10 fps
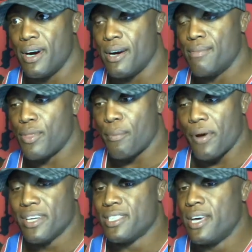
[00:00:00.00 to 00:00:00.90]
the
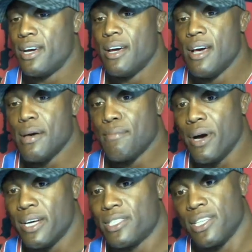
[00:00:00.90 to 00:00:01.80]
president.
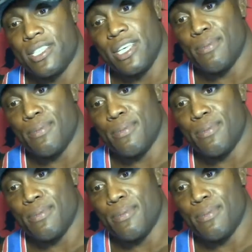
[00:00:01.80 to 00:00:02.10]
But since he's